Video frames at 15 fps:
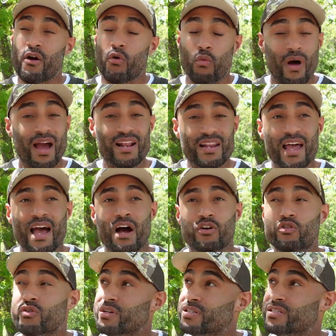Right now
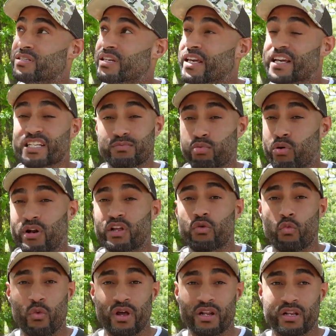you can see it's pretty
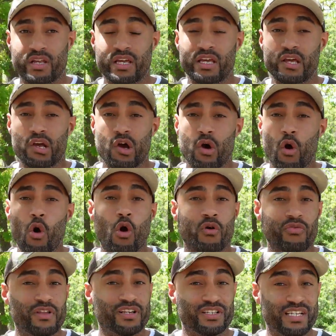windy
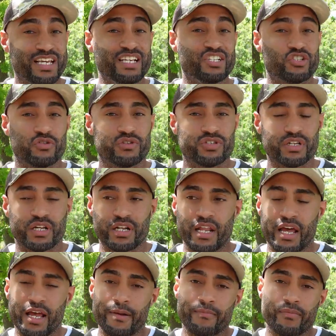on this Easter
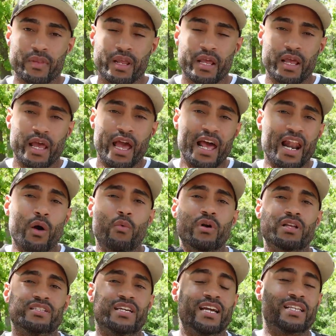Sunday, and I
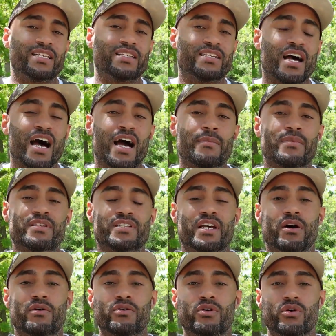want to take the time to
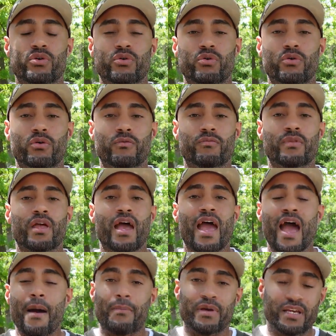tell you
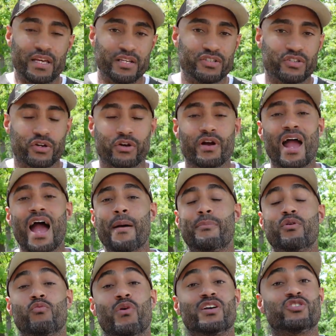Happy Easter,
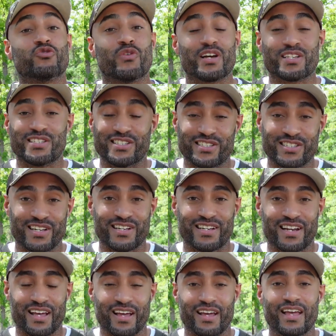Happy Resurrection
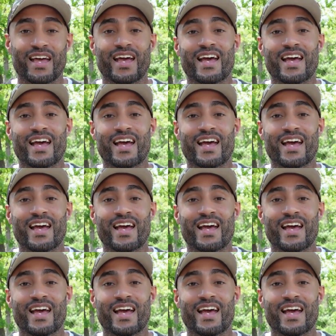Sunday.